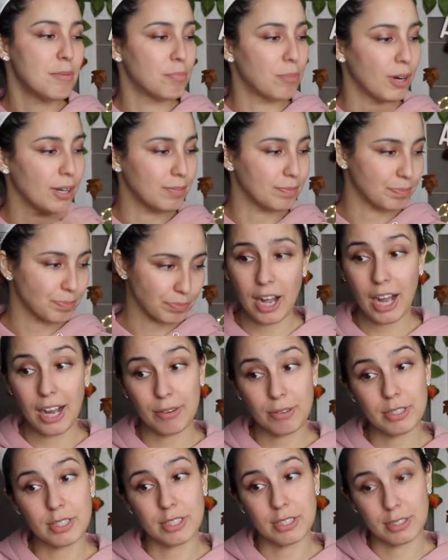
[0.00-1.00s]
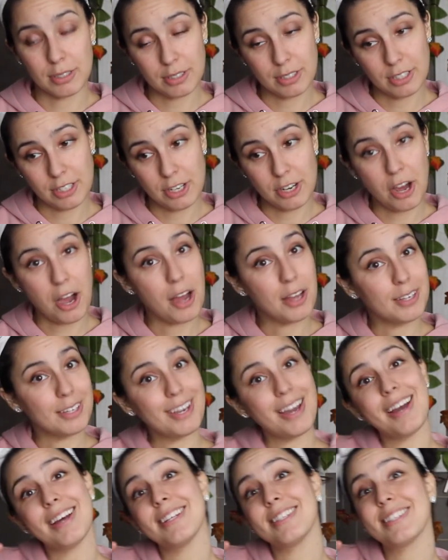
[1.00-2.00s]
But I was not
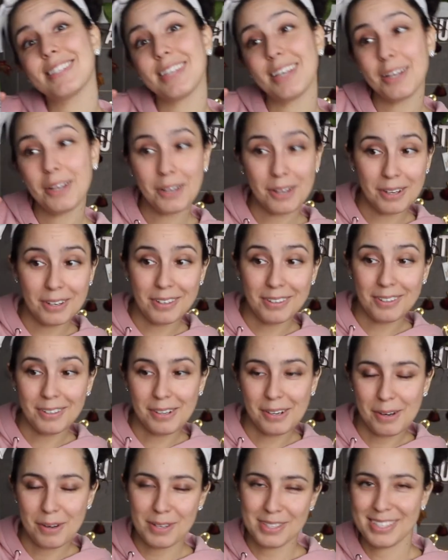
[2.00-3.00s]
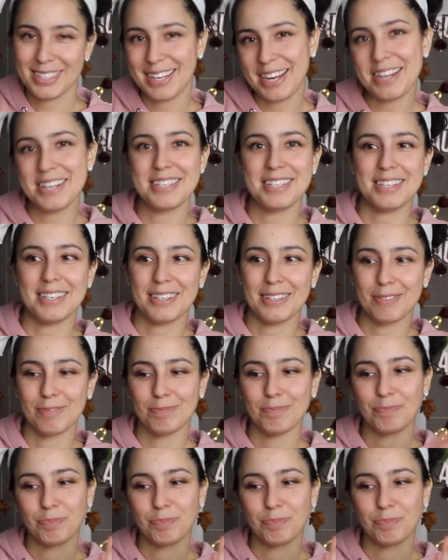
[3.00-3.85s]
yet Stacy.